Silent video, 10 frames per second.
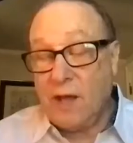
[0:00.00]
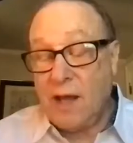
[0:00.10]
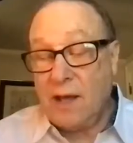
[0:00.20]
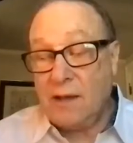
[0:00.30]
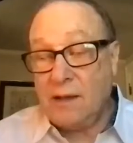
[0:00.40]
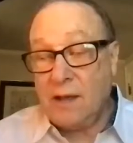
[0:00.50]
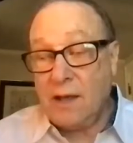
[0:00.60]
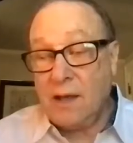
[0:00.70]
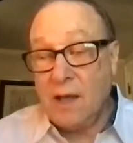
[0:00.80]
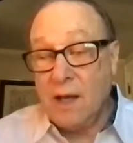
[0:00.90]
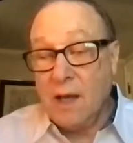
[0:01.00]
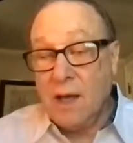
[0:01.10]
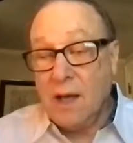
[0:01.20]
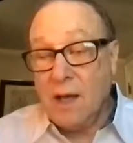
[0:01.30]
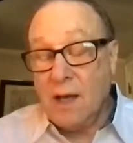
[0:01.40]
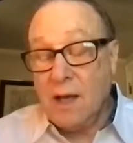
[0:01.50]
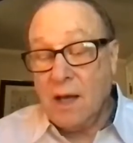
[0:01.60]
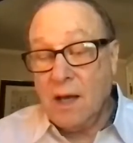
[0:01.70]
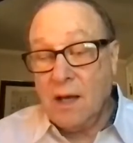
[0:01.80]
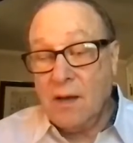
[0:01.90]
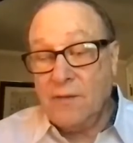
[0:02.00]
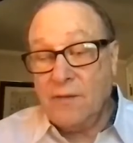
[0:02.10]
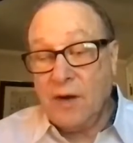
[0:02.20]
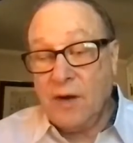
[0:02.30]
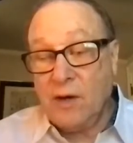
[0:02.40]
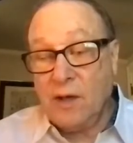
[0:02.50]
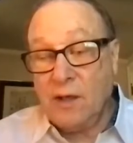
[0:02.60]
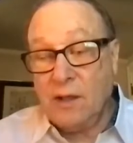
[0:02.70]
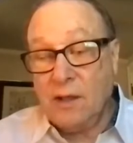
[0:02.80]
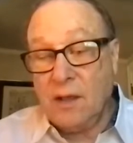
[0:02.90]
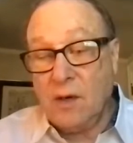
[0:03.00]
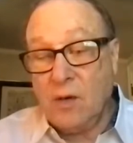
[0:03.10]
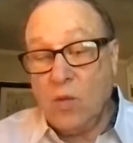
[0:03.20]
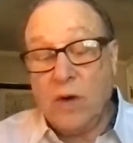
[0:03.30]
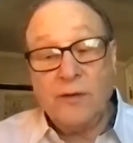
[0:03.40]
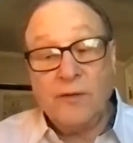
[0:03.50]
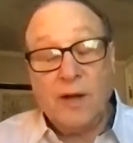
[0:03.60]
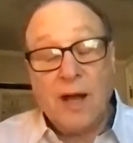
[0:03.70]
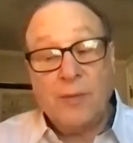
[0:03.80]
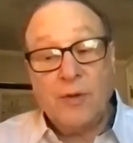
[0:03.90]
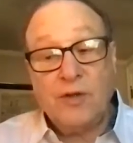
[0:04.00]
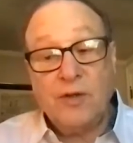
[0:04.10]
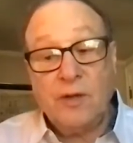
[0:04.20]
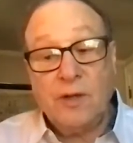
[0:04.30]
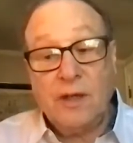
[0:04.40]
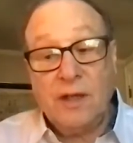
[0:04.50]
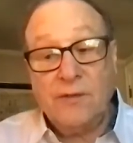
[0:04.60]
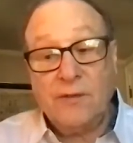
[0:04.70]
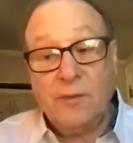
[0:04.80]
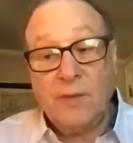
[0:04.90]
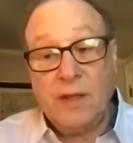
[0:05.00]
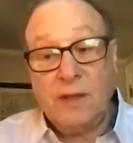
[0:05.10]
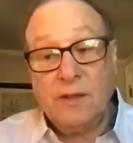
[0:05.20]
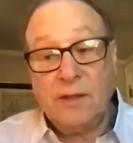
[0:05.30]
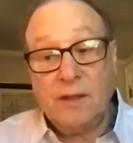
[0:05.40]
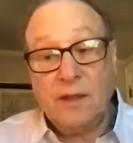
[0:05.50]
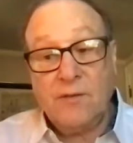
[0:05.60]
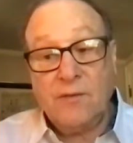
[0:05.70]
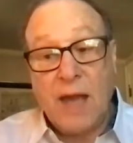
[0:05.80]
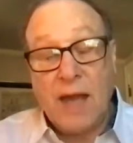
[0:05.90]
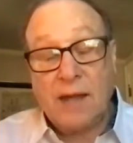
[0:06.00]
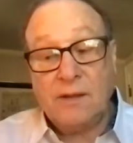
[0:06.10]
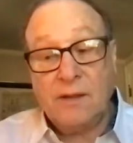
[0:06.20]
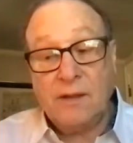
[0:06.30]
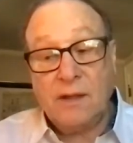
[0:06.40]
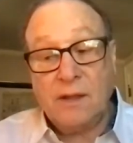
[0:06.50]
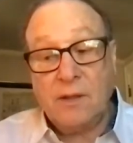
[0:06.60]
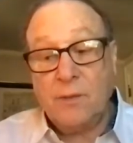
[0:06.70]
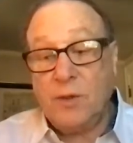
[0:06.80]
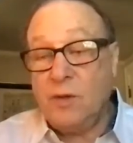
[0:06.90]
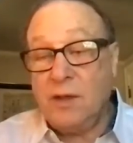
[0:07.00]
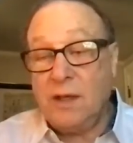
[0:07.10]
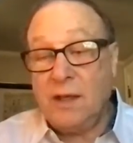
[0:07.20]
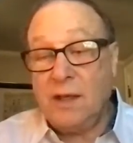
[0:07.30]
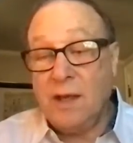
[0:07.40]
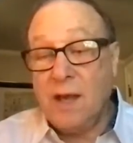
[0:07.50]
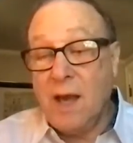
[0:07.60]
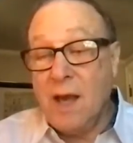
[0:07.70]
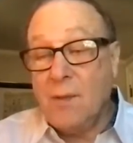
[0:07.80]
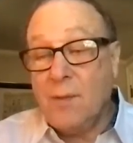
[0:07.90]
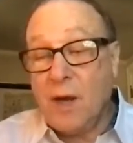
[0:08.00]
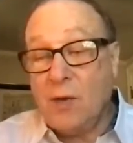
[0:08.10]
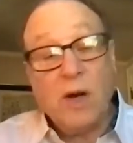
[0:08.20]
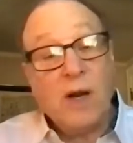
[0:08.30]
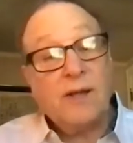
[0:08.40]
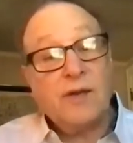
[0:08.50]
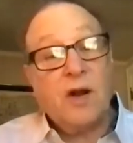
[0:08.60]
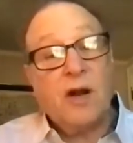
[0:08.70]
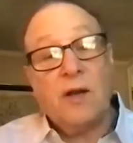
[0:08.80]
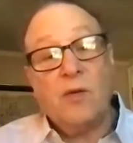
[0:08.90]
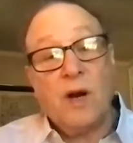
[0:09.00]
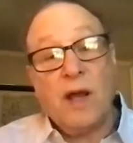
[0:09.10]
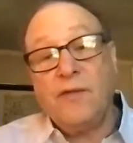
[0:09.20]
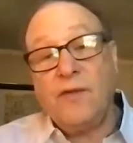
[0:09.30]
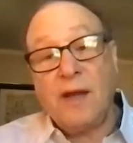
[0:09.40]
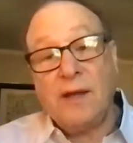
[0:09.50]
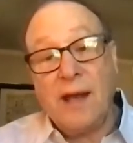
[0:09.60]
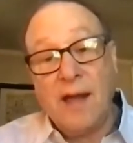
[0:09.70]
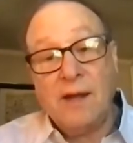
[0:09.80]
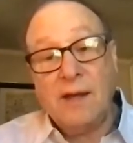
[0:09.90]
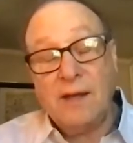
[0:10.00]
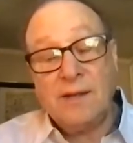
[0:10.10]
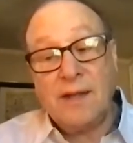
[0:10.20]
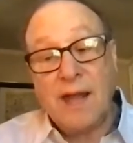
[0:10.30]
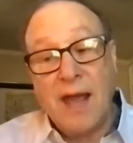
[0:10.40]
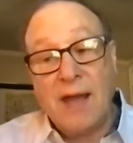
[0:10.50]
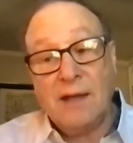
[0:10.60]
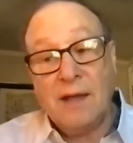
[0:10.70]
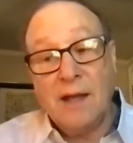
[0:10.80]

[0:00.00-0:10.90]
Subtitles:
and a very wonderful opportunity for me to give back to the community. But when I started, what I found out is that